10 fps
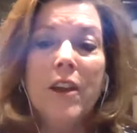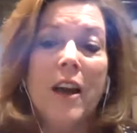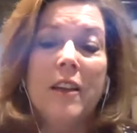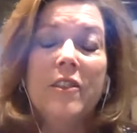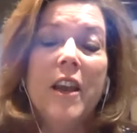
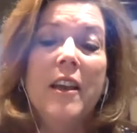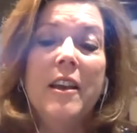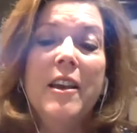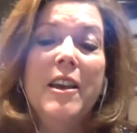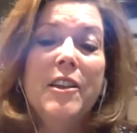I
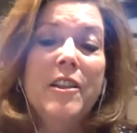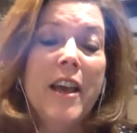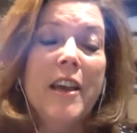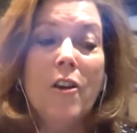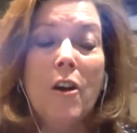say
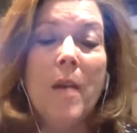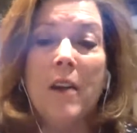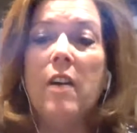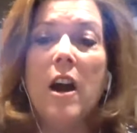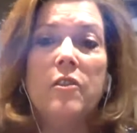they are
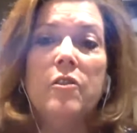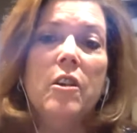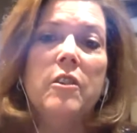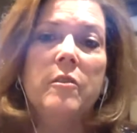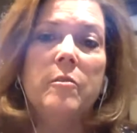my rock
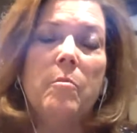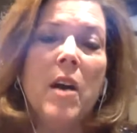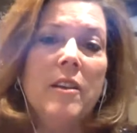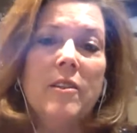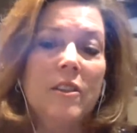stars,
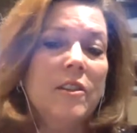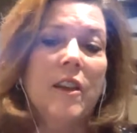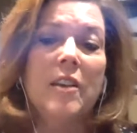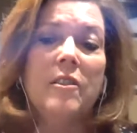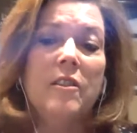my
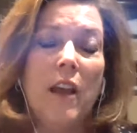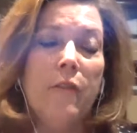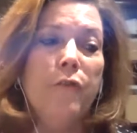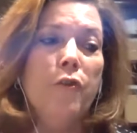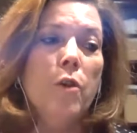successes,
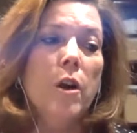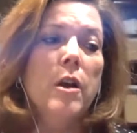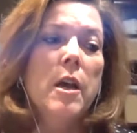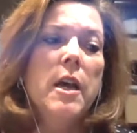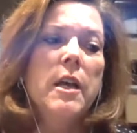and for
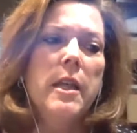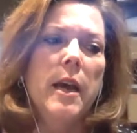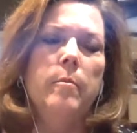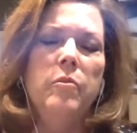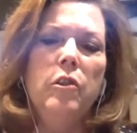
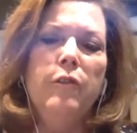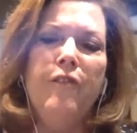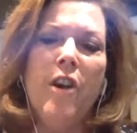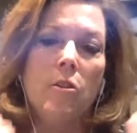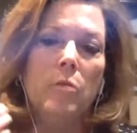them to
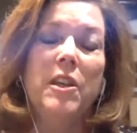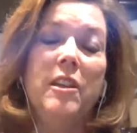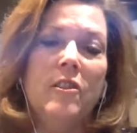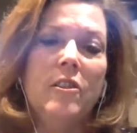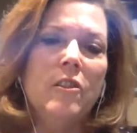follow me
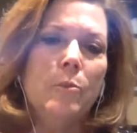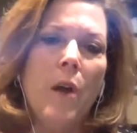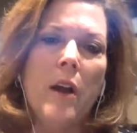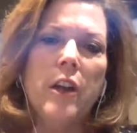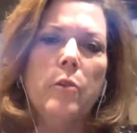into this
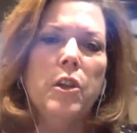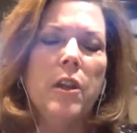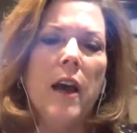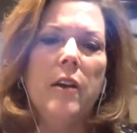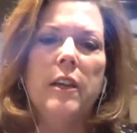project
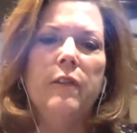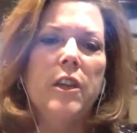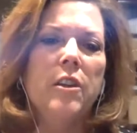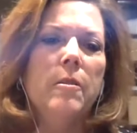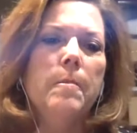without
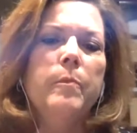even